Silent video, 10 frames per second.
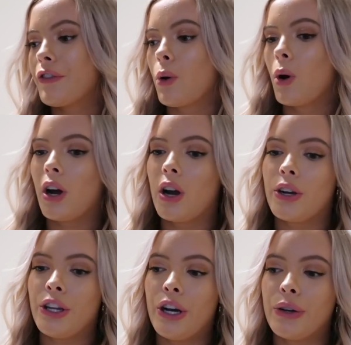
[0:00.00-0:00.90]
for,
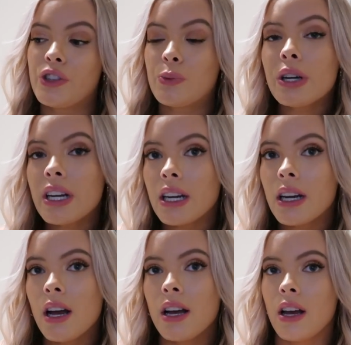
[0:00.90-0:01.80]
you know, spring
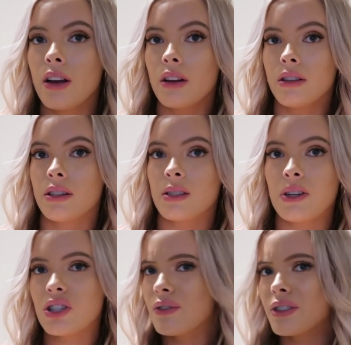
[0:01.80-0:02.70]
and
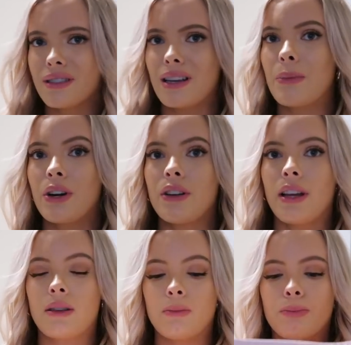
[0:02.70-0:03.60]
especially for summer.
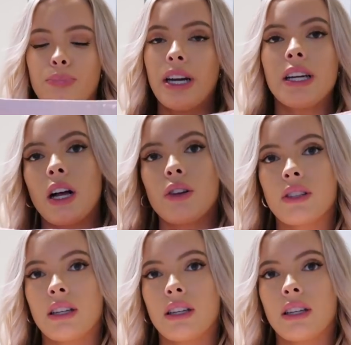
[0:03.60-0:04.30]
Like bright colors